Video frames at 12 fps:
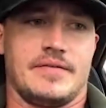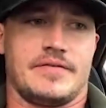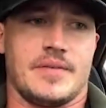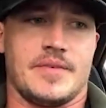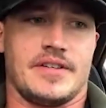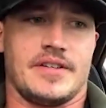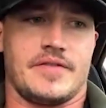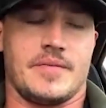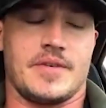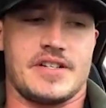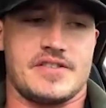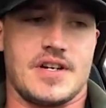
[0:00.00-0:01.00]
from a from
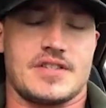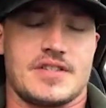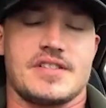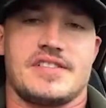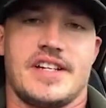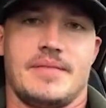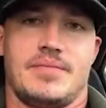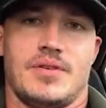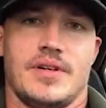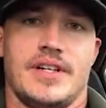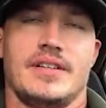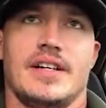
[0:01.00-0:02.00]
a construction
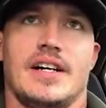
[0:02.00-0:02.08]
standpoint.